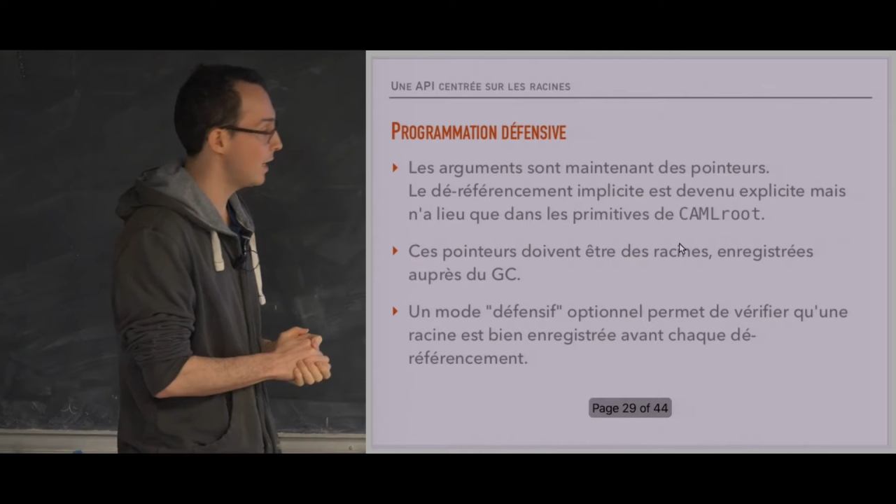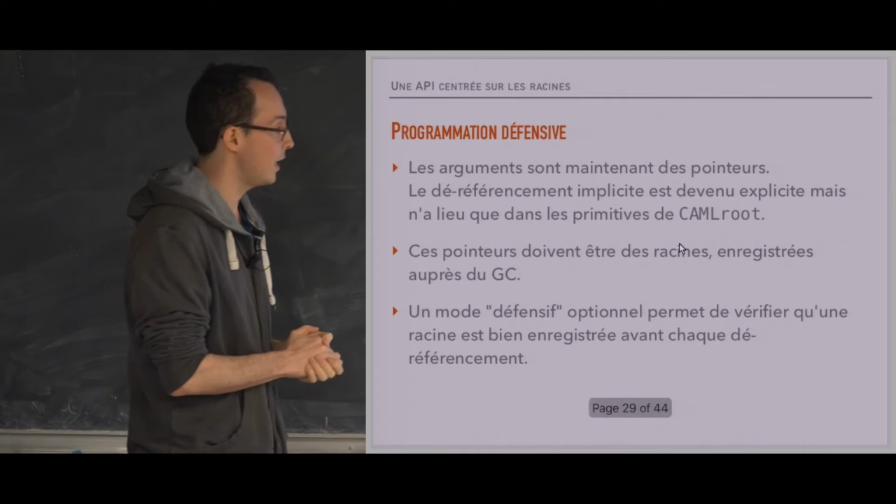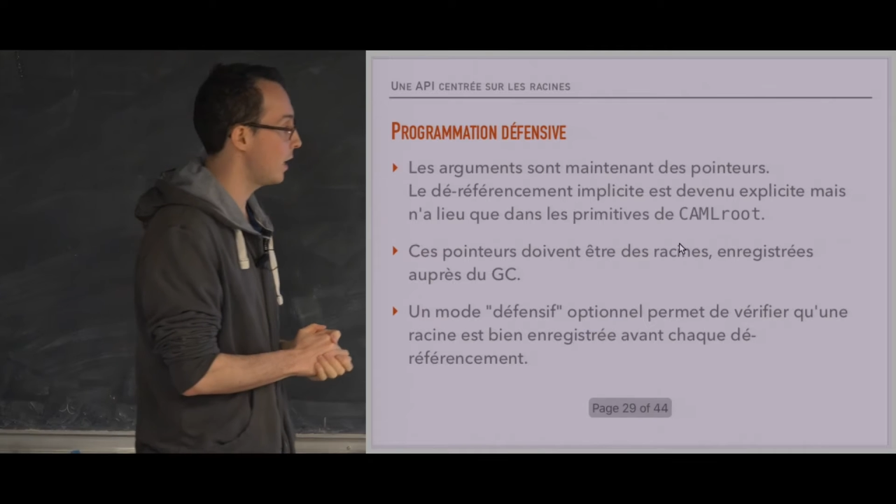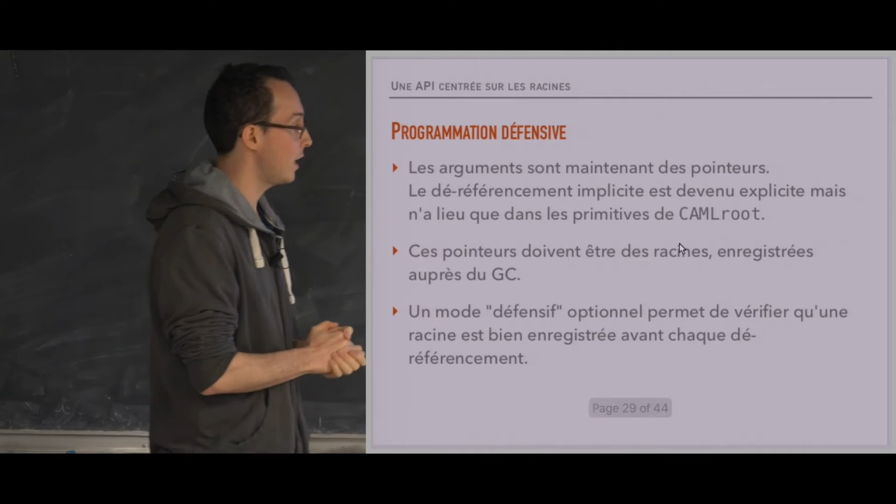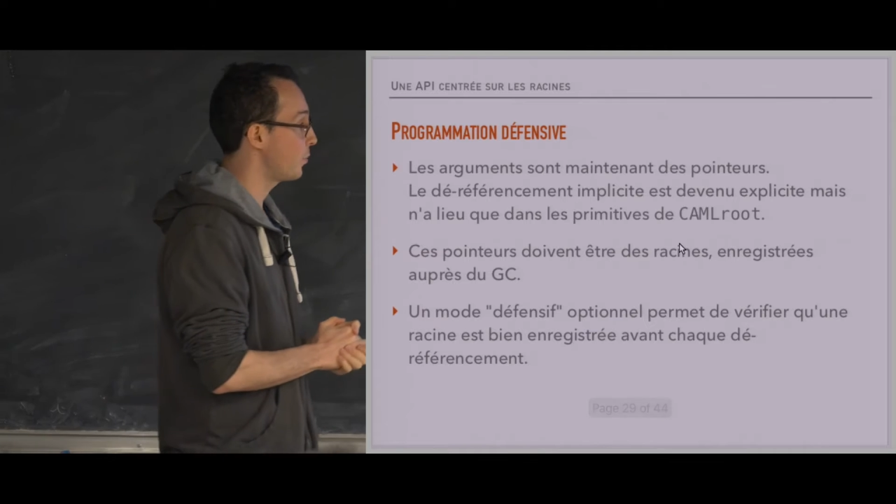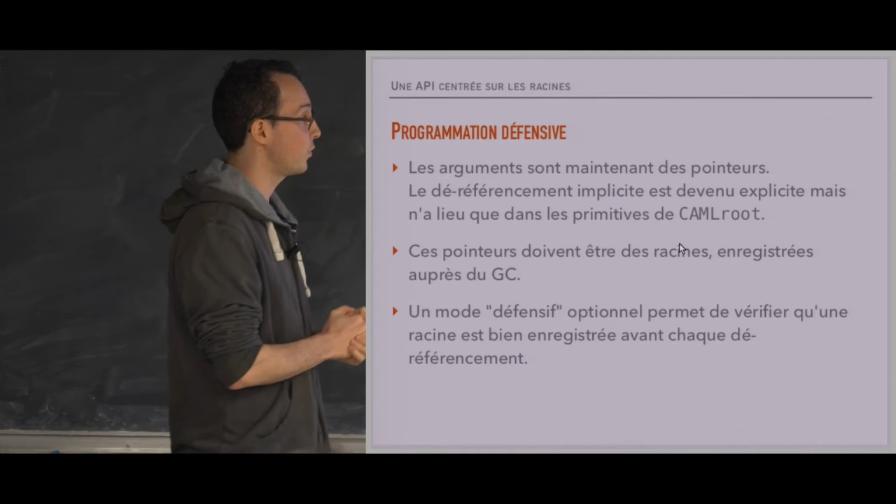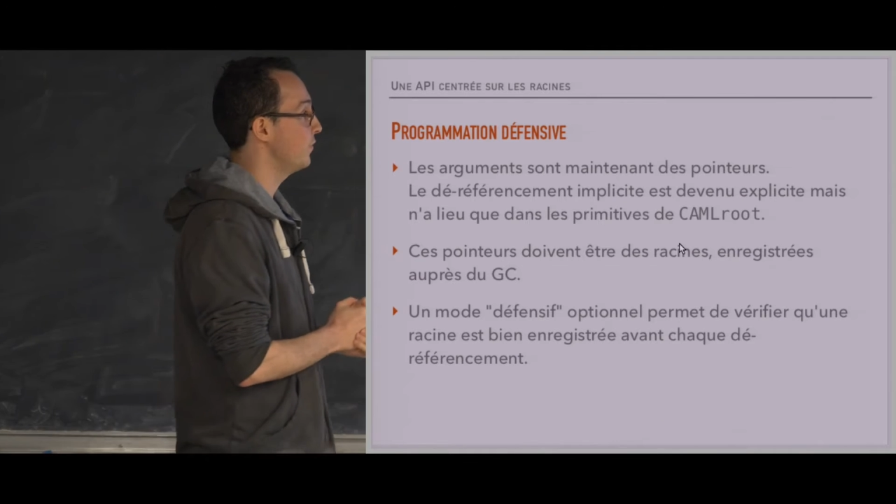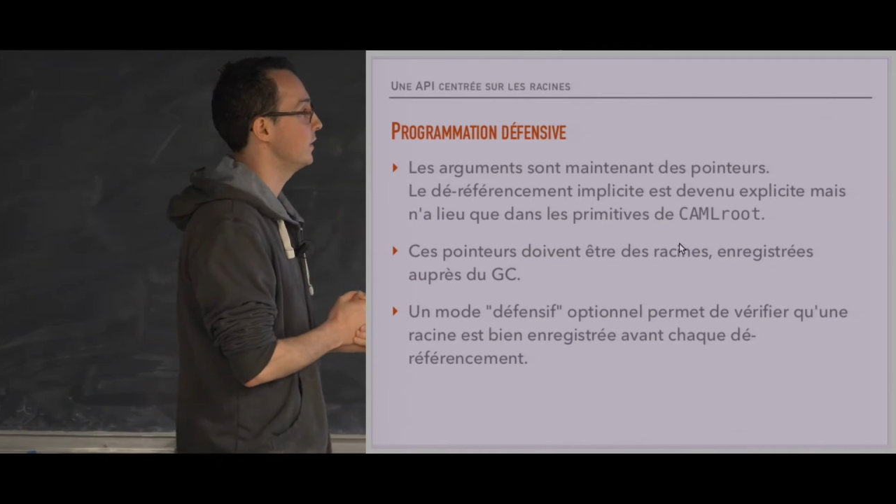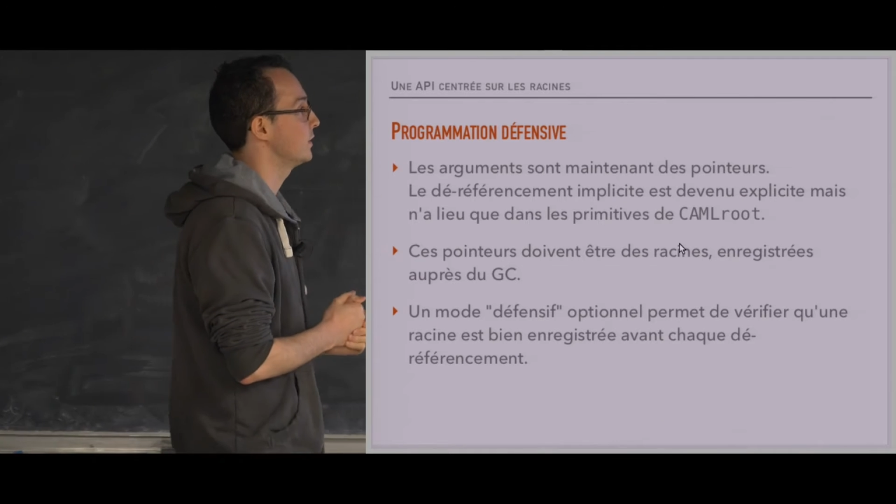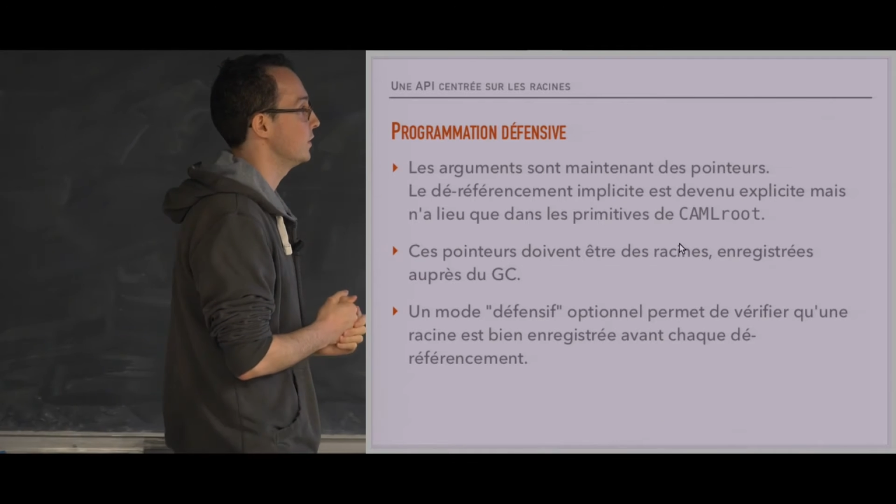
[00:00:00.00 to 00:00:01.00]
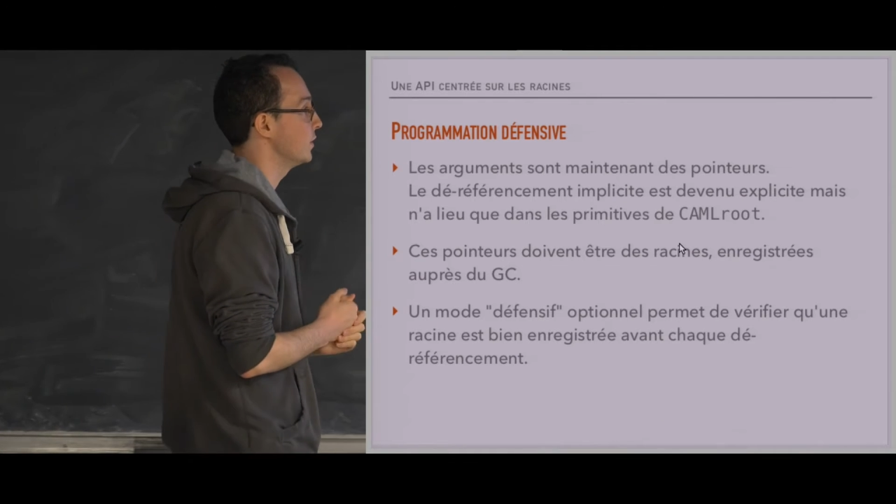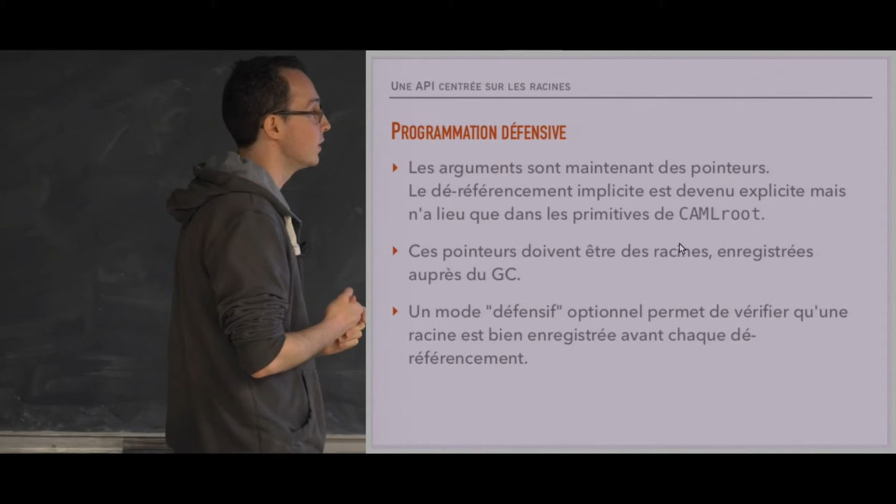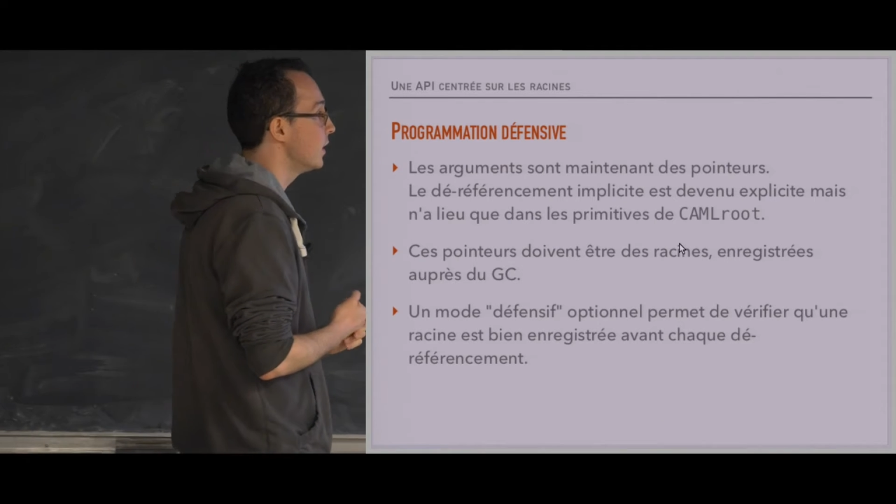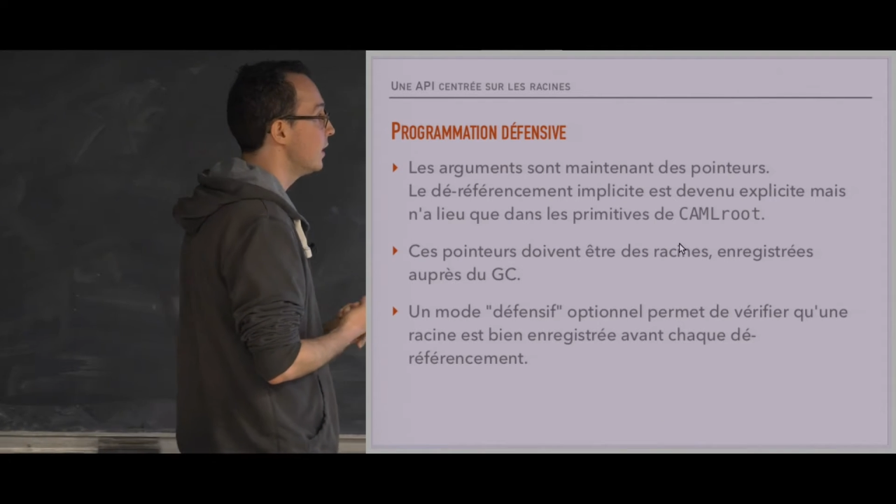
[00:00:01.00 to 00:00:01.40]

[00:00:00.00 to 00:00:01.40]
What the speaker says: are prevented.